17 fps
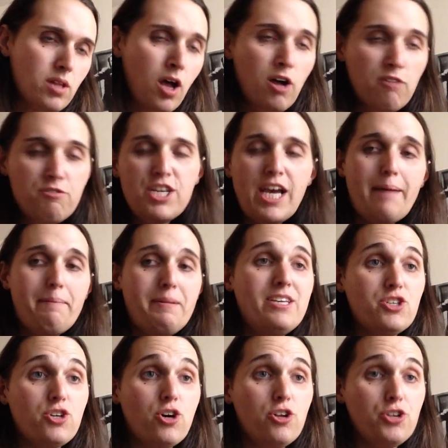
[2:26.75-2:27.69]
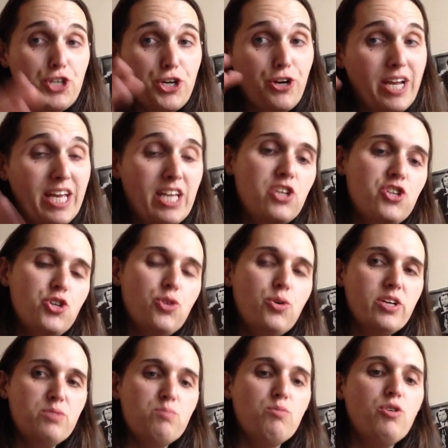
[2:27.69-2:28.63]
of Japanese culture into
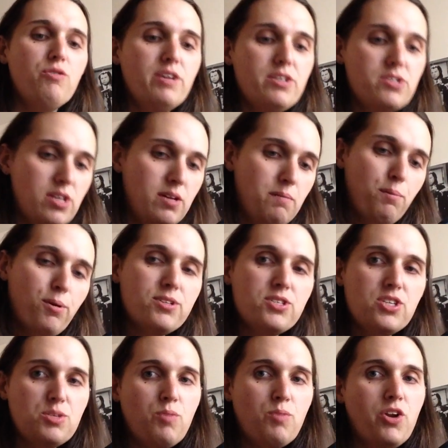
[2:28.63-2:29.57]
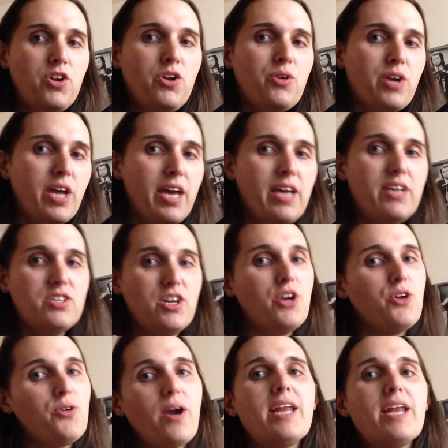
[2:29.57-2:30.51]
his movies, and Princess Mononoke is a
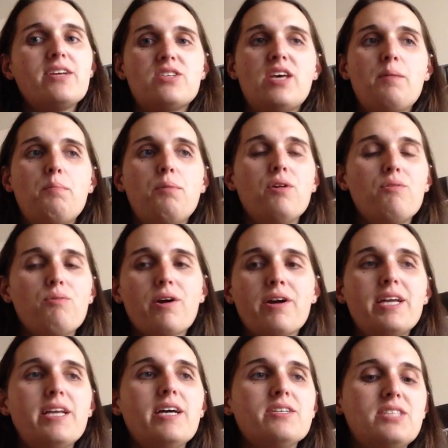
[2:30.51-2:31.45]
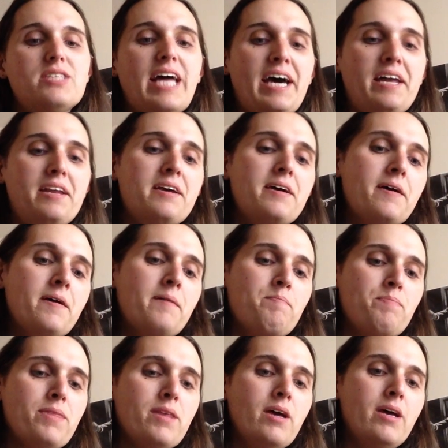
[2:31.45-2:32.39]
great example of where he does that.
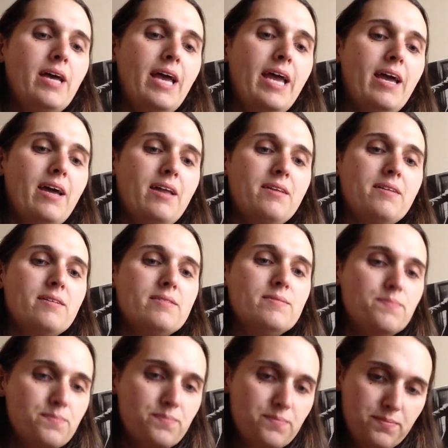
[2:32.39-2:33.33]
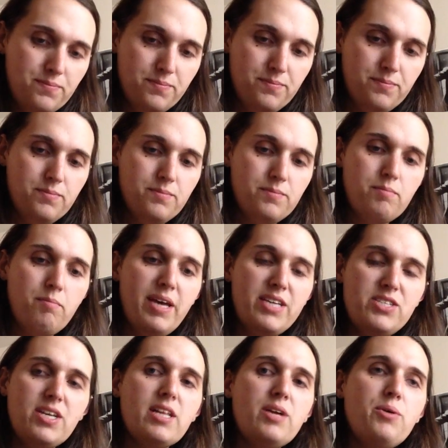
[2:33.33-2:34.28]
And
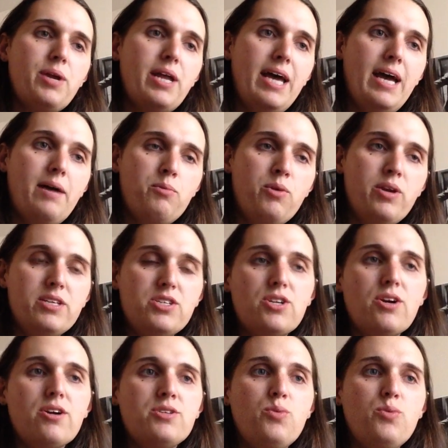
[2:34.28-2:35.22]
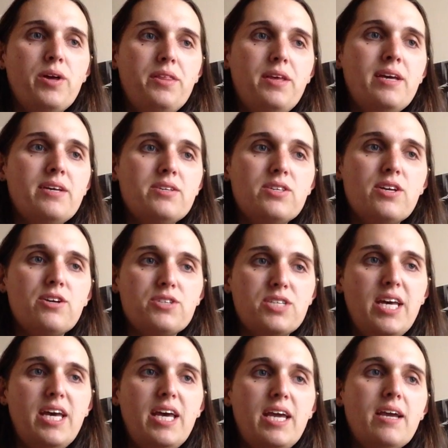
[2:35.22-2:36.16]
basically, what ha- what it starts with is
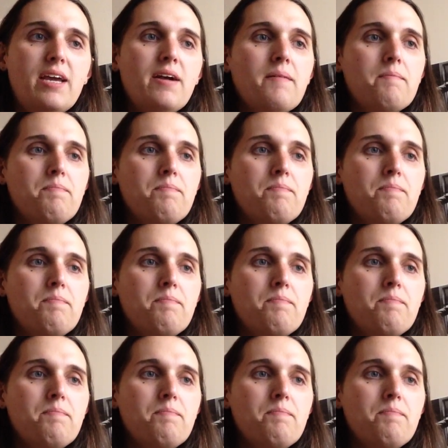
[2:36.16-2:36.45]
there's a